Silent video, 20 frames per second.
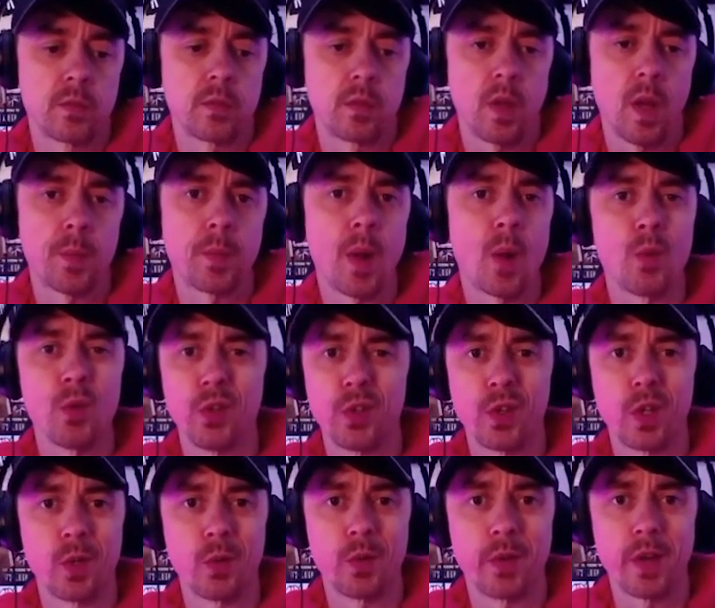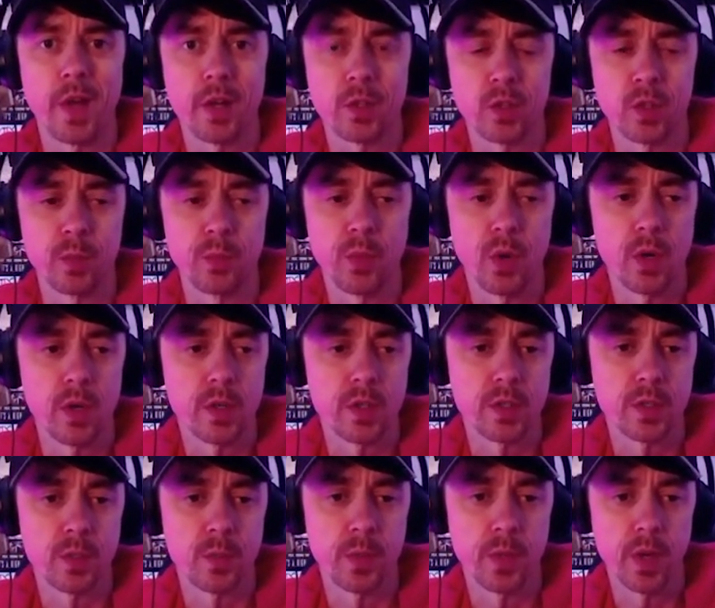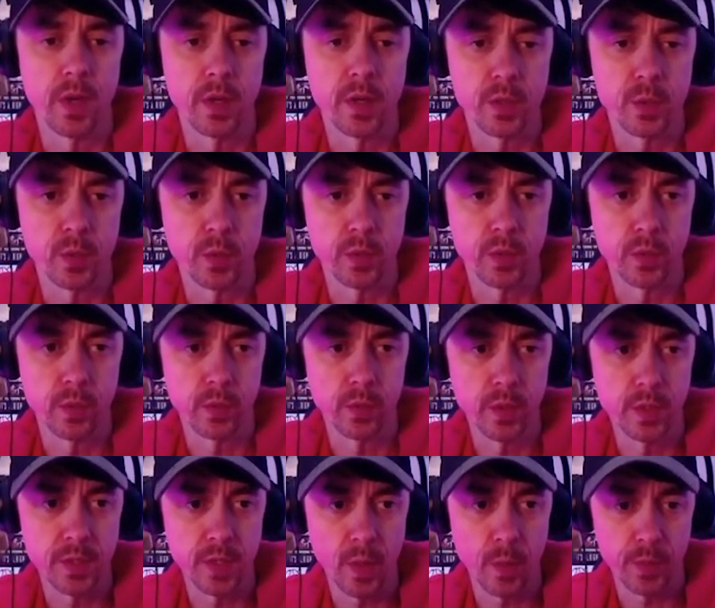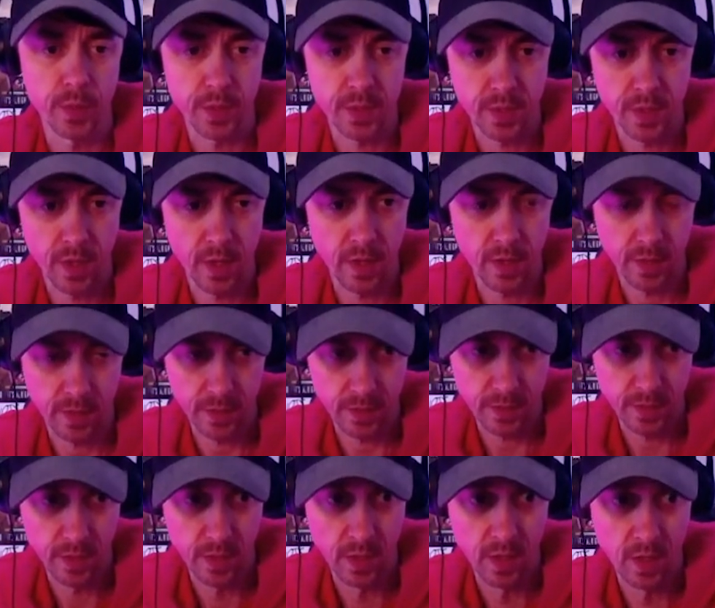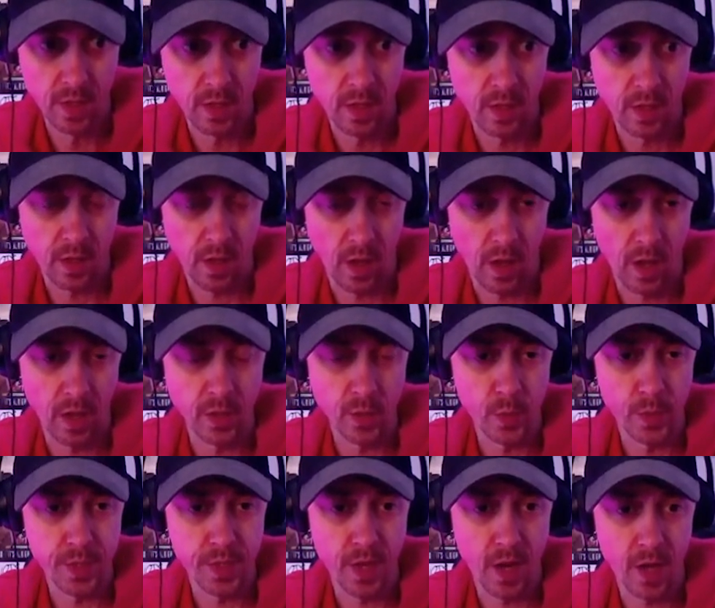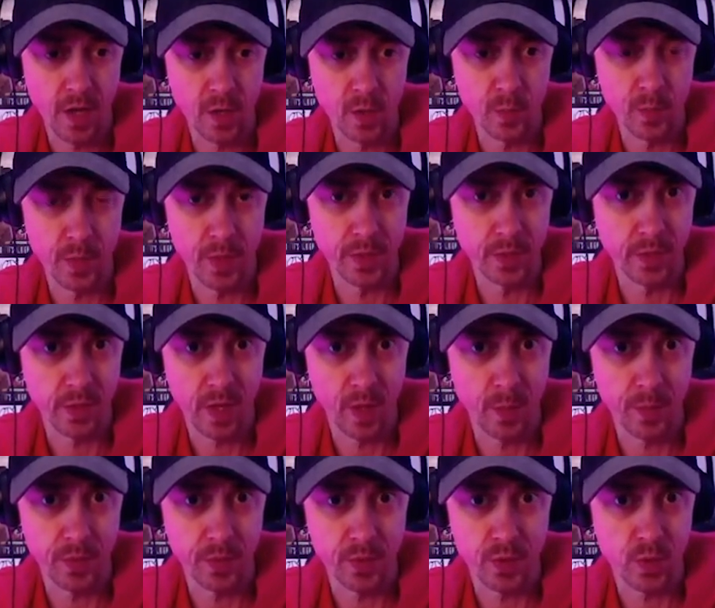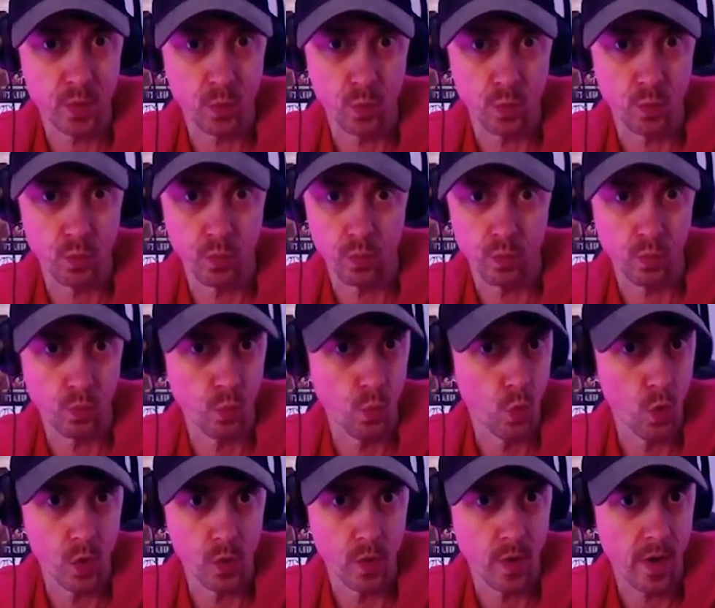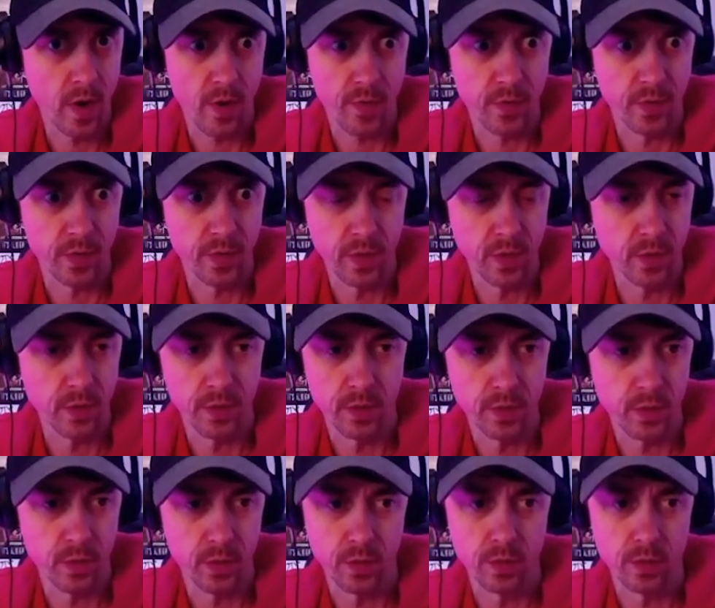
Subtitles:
I'm not really going to react to the bars, to be honest with you. At least not with this guy, because I know he's got them, and they're coming. They're just one right after the other, so...